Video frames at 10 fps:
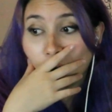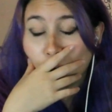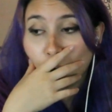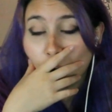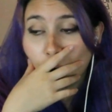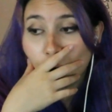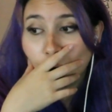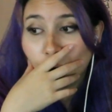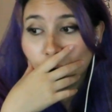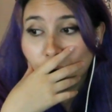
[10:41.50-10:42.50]

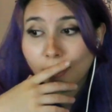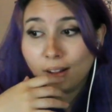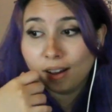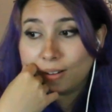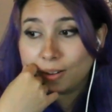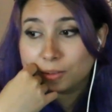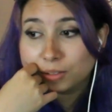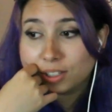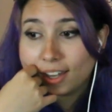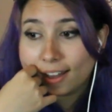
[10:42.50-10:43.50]
Whoa. Oh,
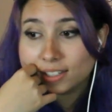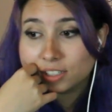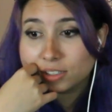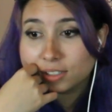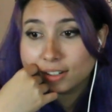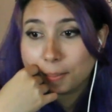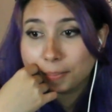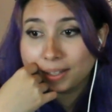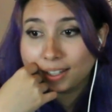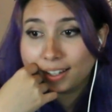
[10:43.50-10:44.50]
yes, she's gonna
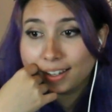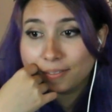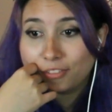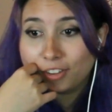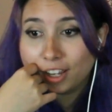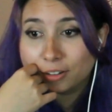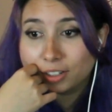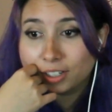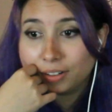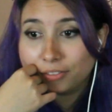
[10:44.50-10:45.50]
play a
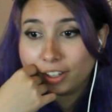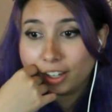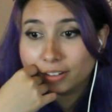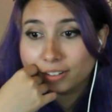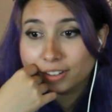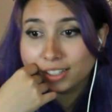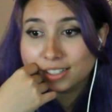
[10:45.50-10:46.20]
very, very